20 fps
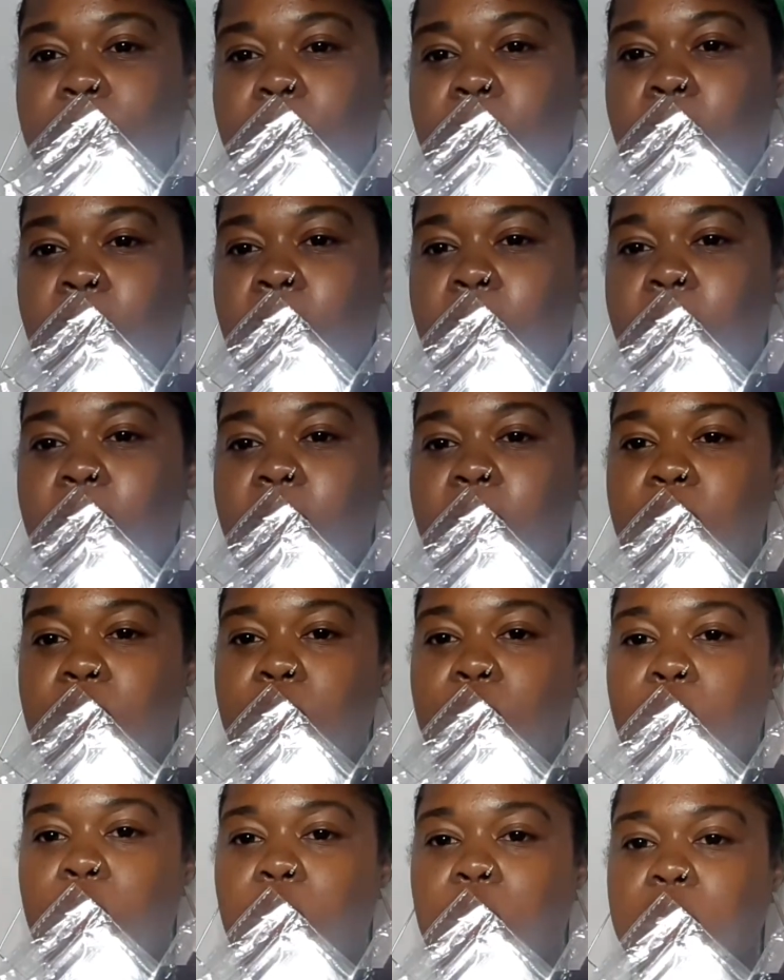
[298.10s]

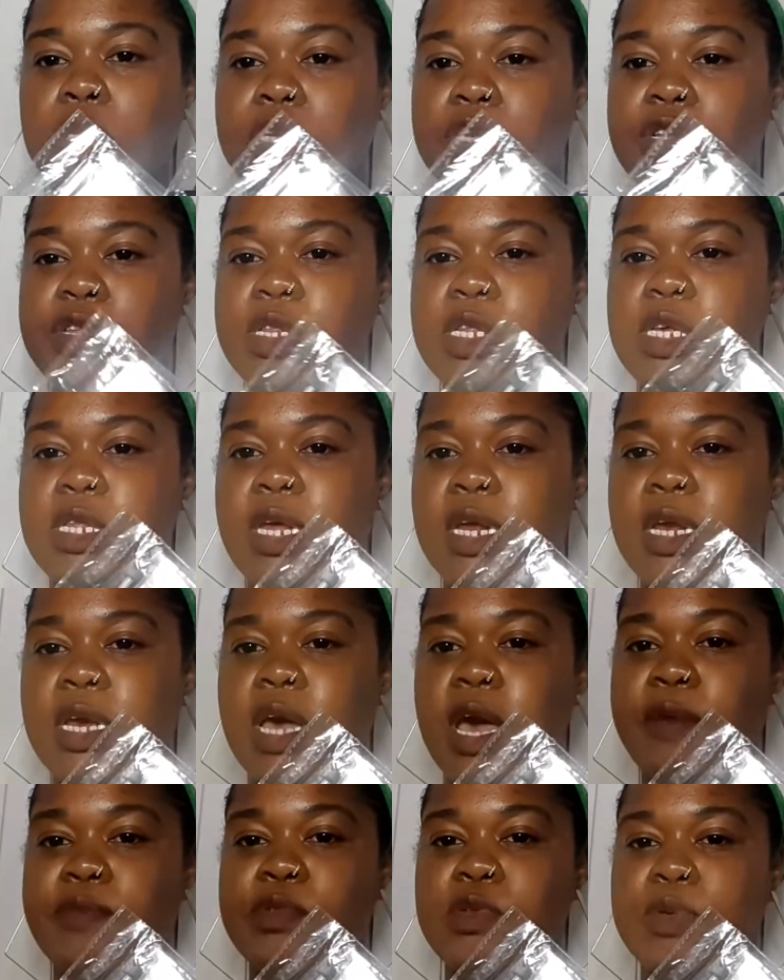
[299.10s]
and gold. And you'll see that it
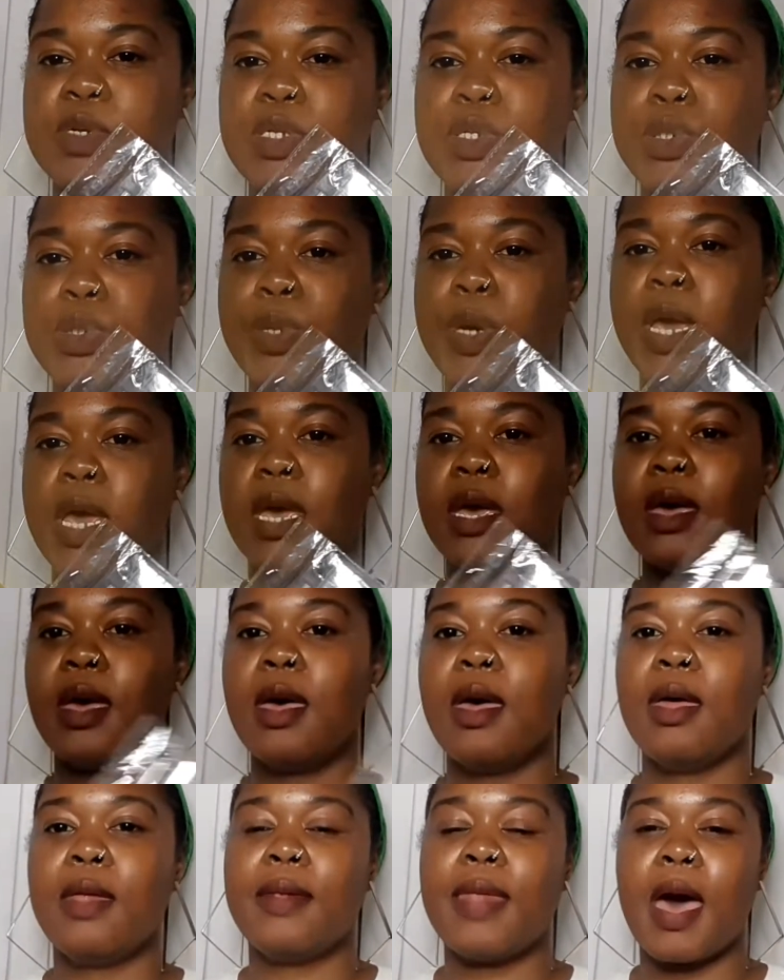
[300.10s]
comes with string.
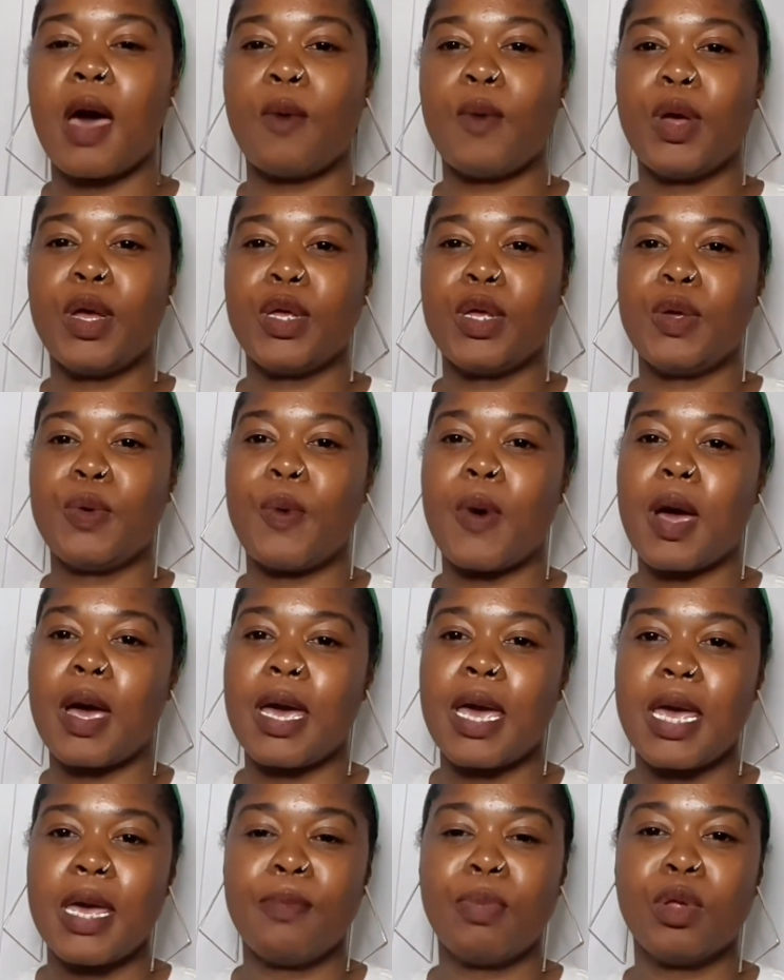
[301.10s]
That way you are
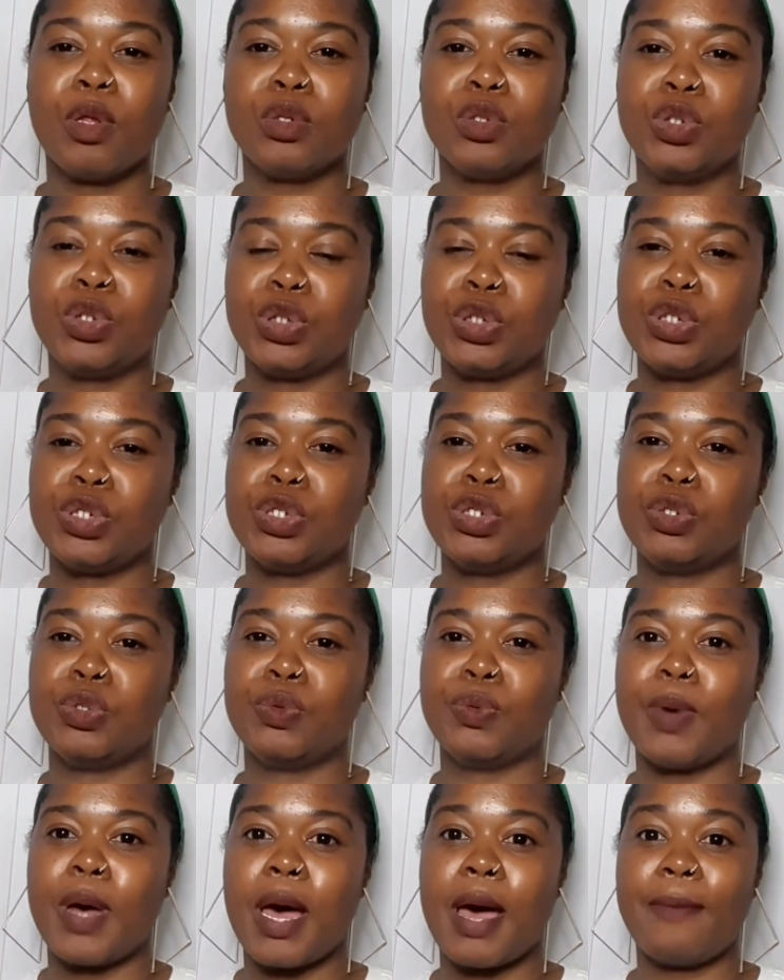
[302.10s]
able
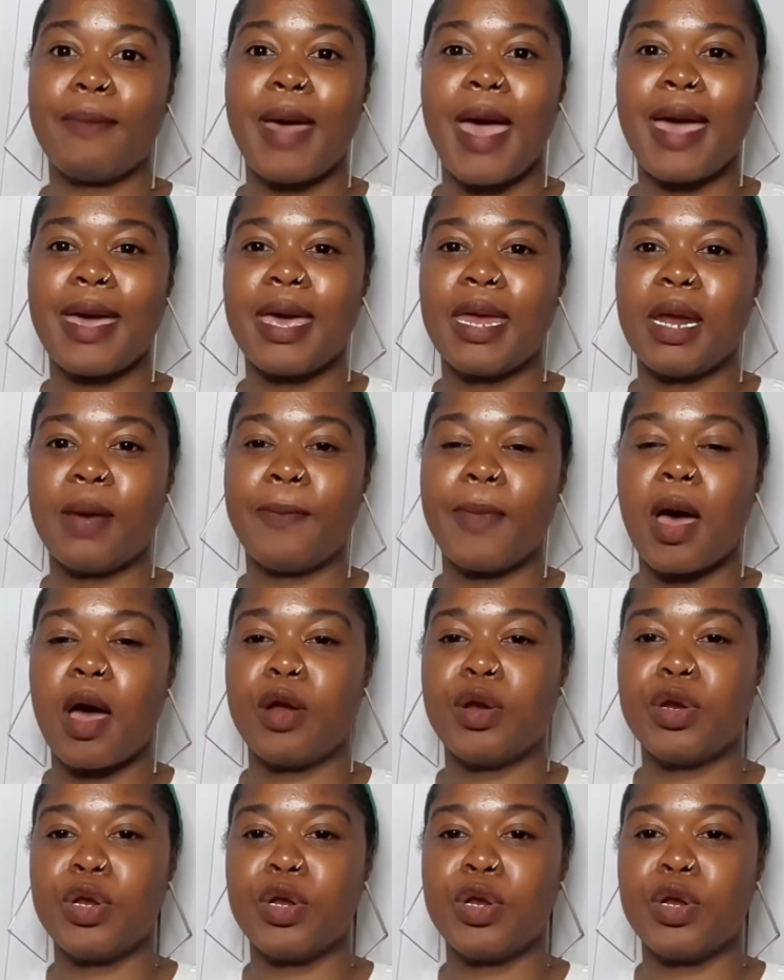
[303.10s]
to hang it up on